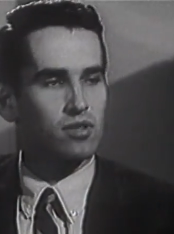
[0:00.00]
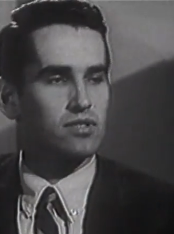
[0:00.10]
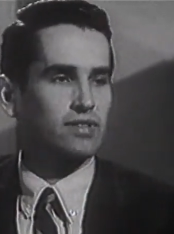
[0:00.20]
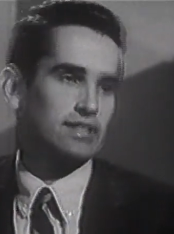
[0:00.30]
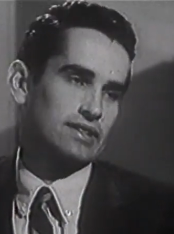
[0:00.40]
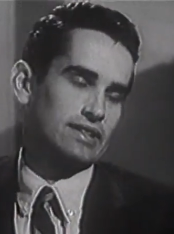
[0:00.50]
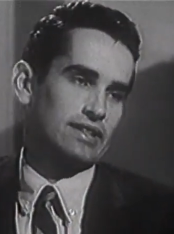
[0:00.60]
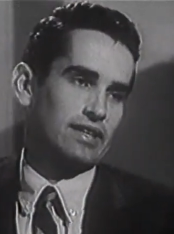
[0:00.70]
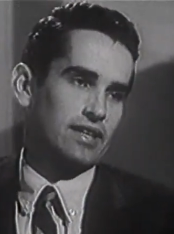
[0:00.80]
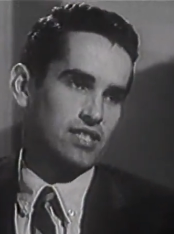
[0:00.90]
most of it.
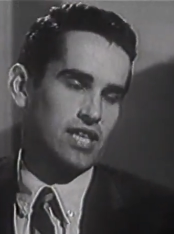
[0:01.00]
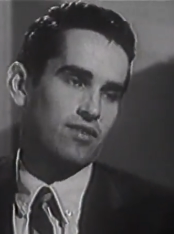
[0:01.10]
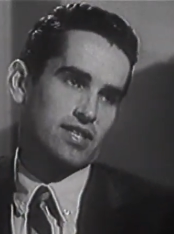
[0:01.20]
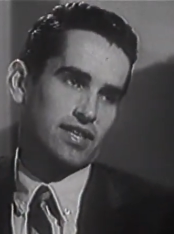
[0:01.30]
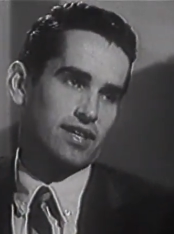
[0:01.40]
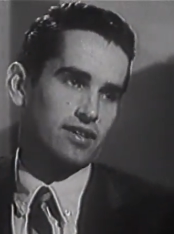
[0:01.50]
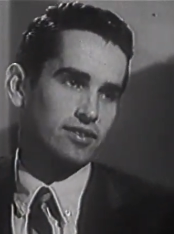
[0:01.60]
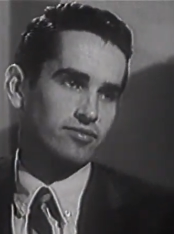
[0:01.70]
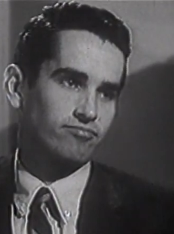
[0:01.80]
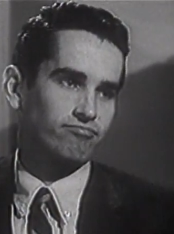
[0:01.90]
A savings account.
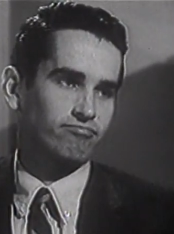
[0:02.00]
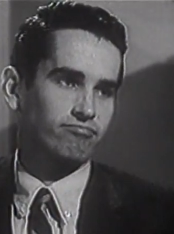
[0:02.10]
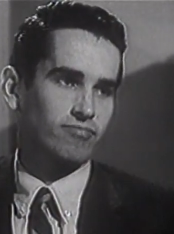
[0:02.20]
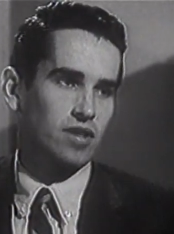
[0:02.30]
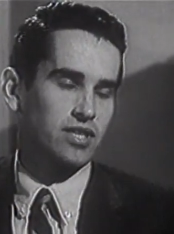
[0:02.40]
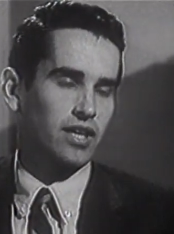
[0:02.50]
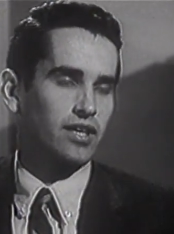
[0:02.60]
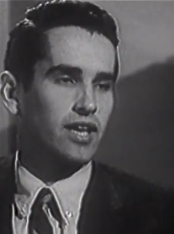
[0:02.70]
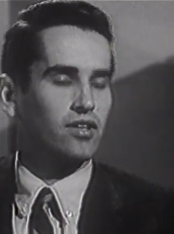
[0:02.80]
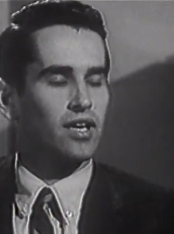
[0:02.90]
I was getting
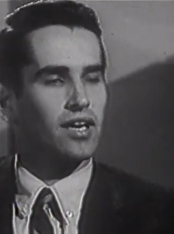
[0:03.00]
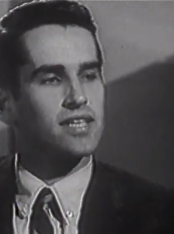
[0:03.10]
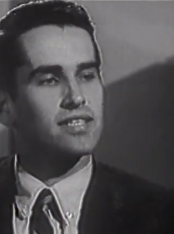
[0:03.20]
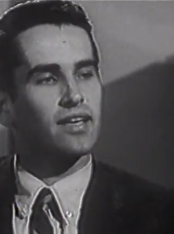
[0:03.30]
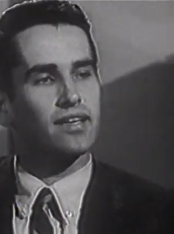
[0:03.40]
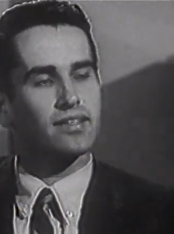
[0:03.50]
to get the little nest egg.